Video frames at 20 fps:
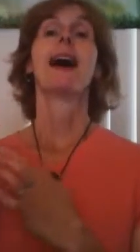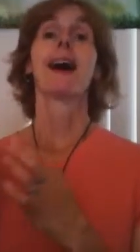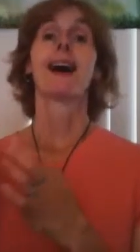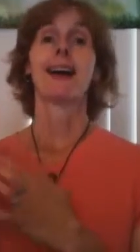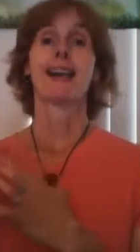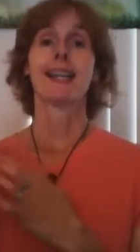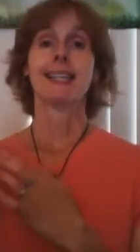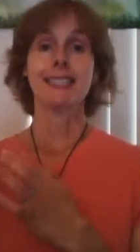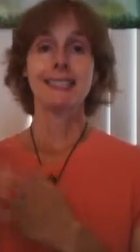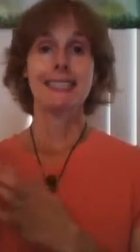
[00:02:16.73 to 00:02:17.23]

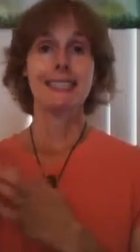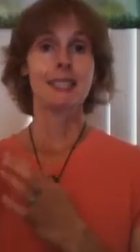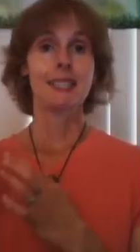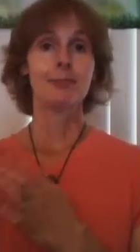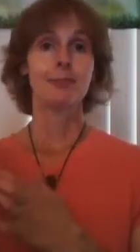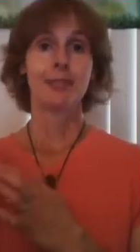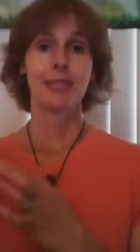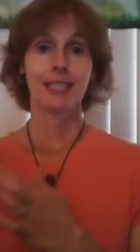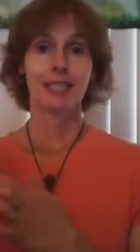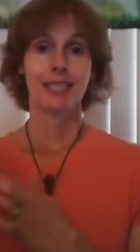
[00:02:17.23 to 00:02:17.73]
I
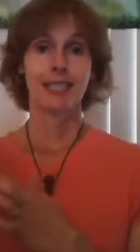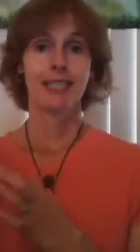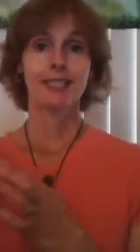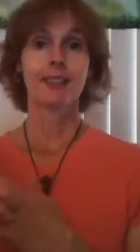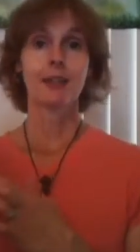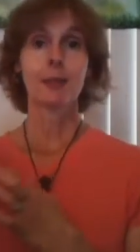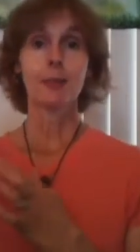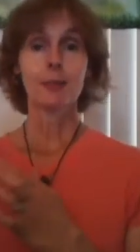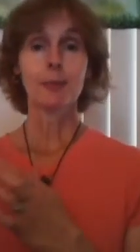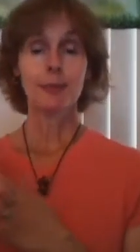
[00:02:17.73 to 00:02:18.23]
deeply
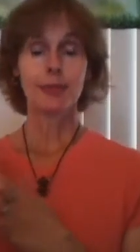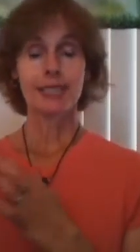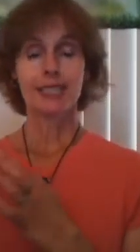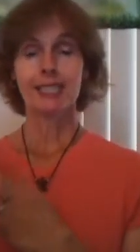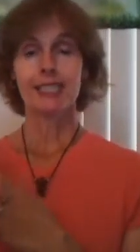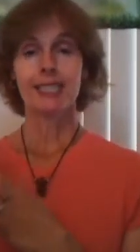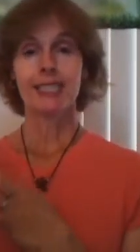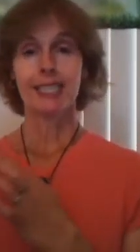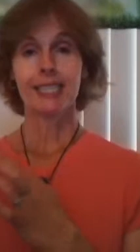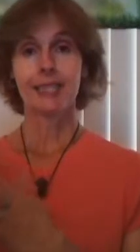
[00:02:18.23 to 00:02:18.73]
and
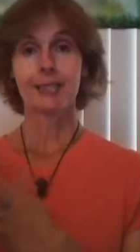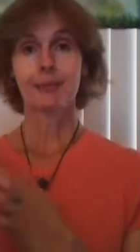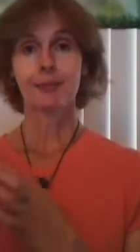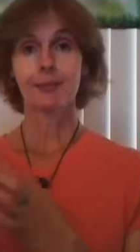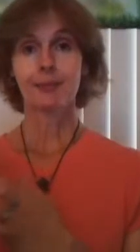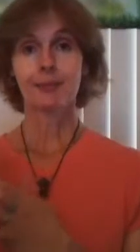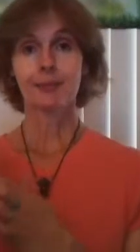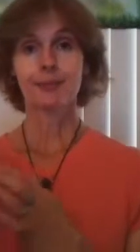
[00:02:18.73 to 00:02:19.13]
completely